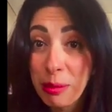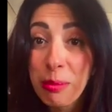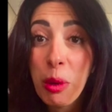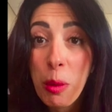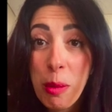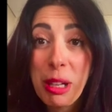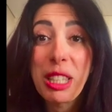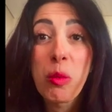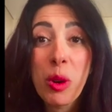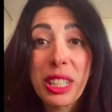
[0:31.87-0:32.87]
Probably the
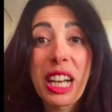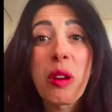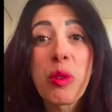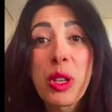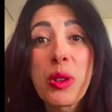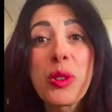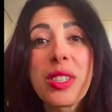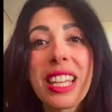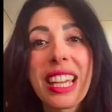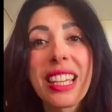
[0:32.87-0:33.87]
word that I will use
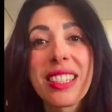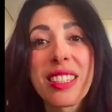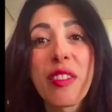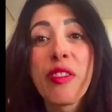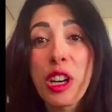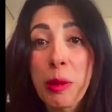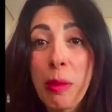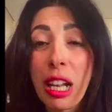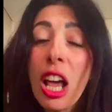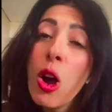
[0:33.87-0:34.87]
is
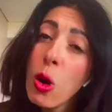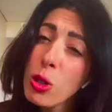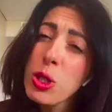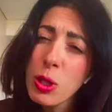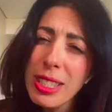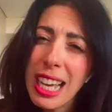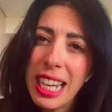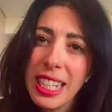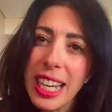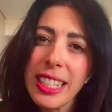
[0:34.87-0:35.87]
verbal, also
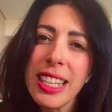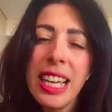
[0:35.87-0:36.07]
direct.